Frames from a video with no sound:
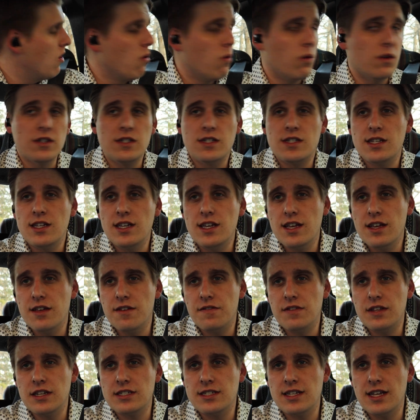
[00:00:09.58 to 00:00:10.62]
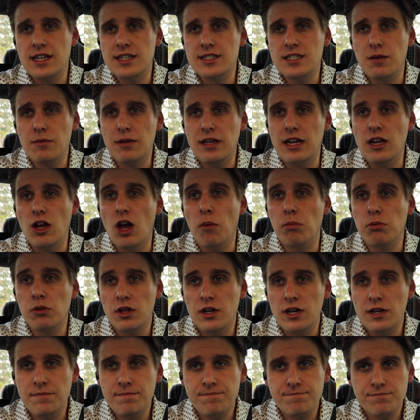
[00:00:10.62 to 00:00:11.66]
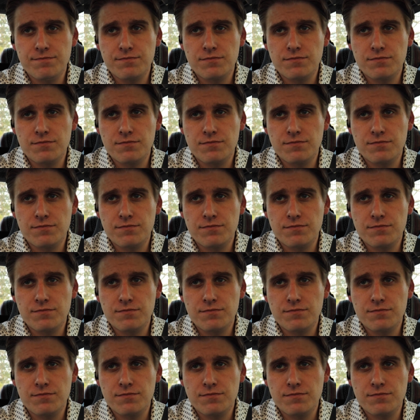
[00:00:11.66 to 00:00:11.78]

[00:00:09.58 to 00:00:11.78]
We'll see if this ends up getting uploaded,